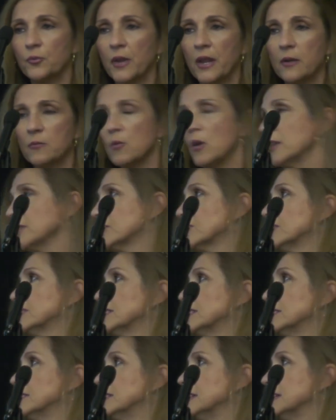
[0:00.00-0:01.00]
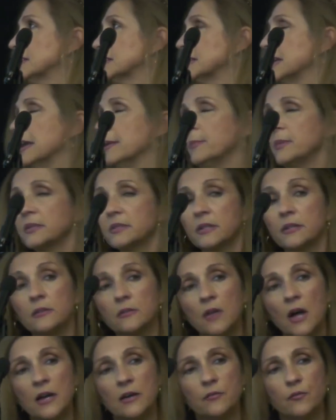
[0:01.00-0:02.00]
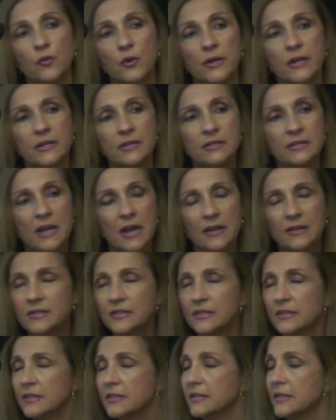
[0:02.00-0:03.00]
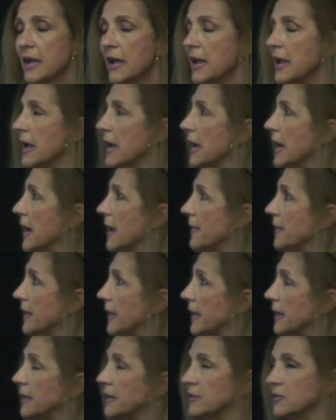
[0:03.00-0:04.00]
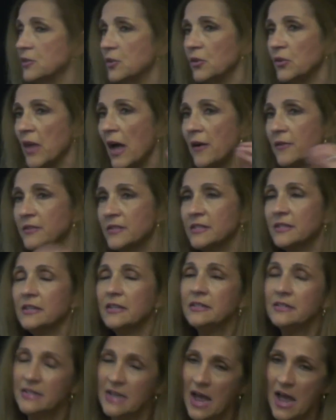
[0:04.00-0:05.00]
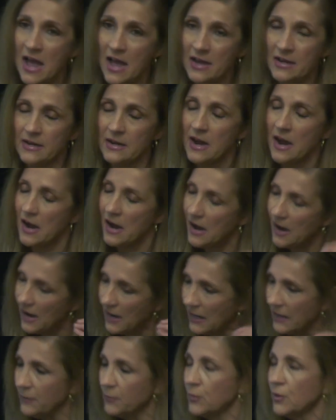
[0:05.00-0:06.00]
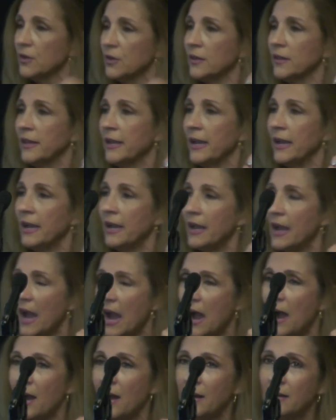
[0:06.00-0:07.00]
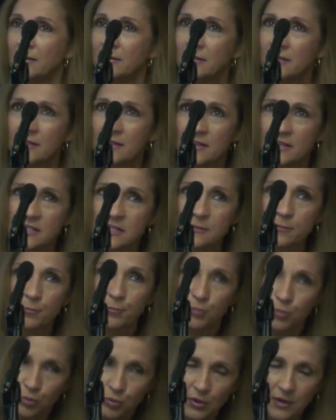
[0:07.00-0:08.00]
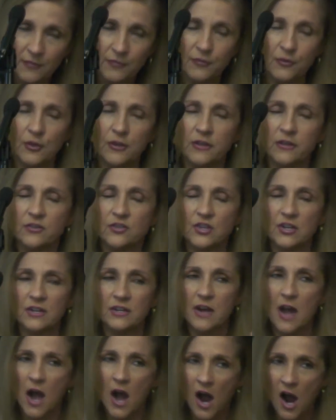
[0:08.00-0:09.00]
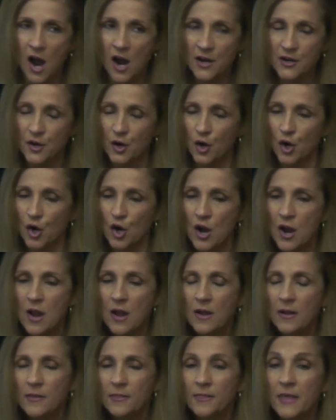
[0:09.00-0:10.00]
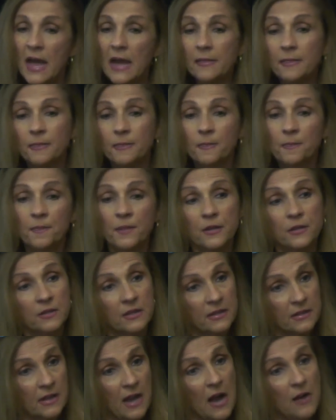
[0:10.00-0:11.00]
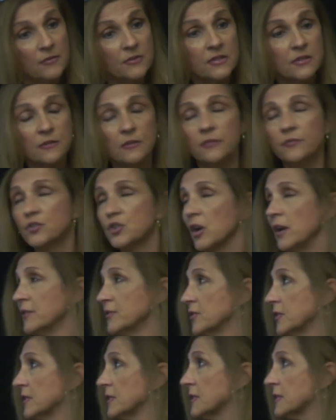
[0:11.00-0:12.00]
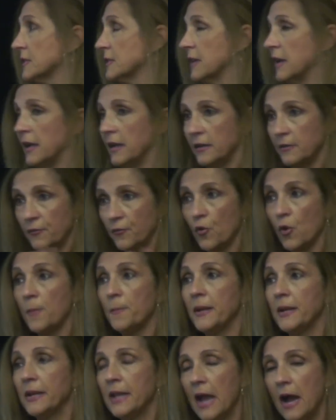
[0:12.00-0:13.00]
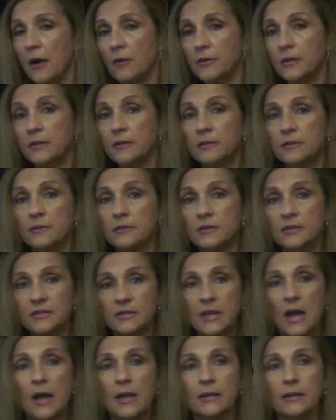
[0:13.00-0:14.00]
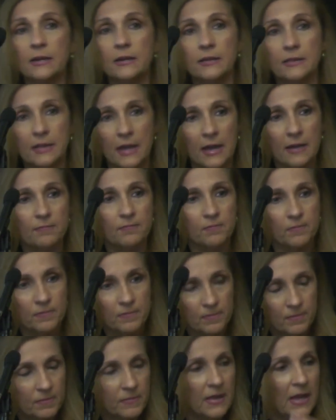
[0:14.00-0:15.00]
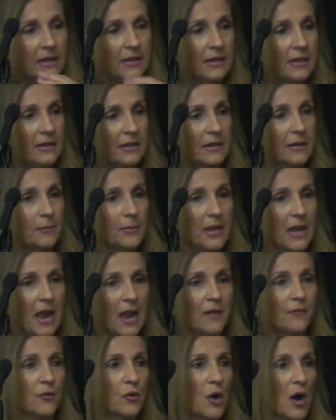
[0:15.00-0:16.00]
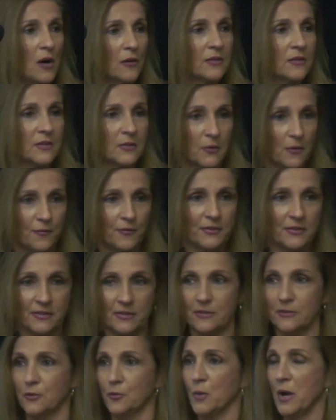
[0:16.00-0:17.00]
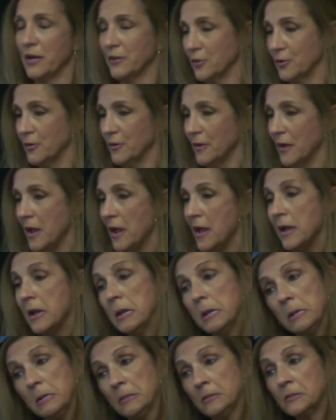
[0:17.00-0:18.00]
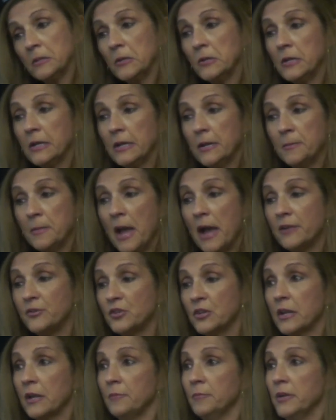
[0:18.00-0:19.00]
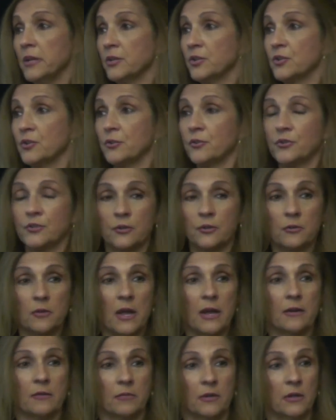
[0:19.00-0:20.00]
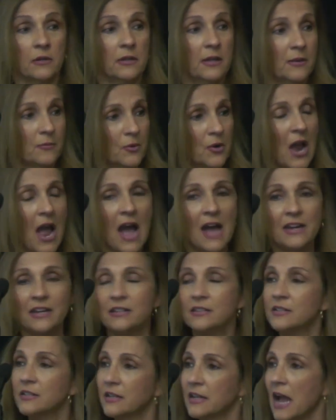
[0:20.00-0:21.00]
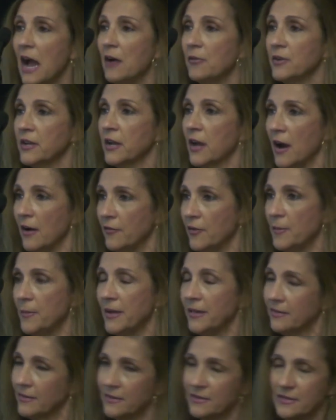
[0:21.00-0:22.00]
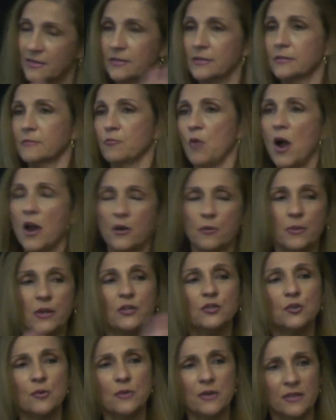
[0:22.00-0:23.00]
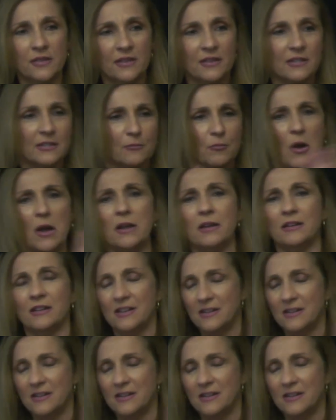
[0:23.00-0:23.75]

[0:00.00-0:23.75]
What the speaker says: in Washington, D.C., but did a lot of work in Texas. And then in 2010, I really had this privilege and honor that the Council of Judges in Fort Bend County decided that they needed a behavioral health services director. So you can imagine commissioners, they're like, really, we're adding to county government? Why are we doing this? Why,